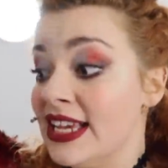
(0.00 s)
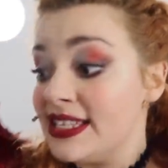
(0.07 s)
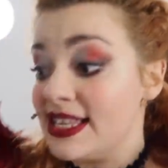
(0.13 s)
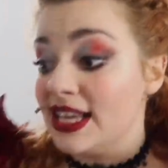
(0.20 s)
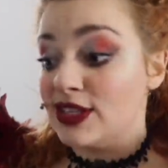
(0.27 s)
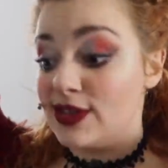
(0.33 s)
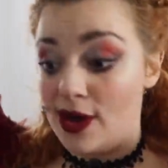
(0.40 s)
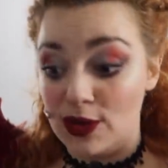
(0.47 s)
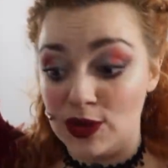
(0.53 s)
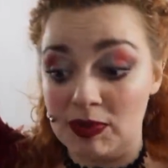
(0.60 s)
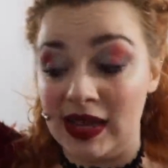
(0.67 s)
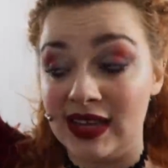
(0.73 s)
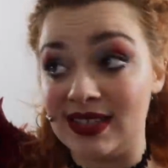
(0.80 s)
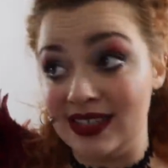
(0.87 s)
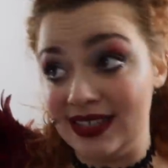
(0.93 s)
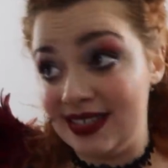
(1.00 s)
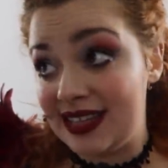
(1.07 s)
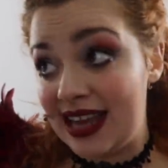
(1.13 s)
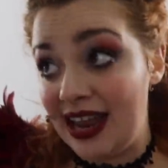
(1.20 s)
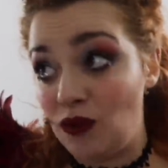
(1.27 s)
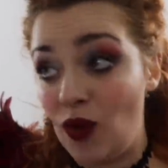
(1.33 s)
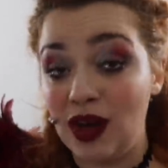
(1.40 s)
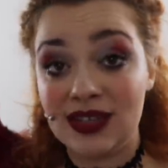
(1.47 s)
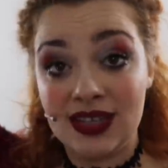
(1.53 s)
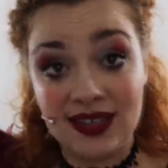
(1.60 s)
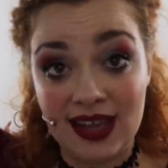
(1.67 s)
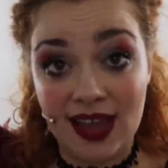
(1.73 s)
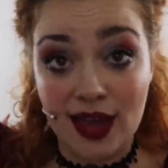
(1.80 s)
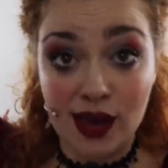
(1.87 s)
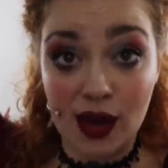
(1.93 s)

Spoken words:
sings Ghostbusters, and whilst he's singing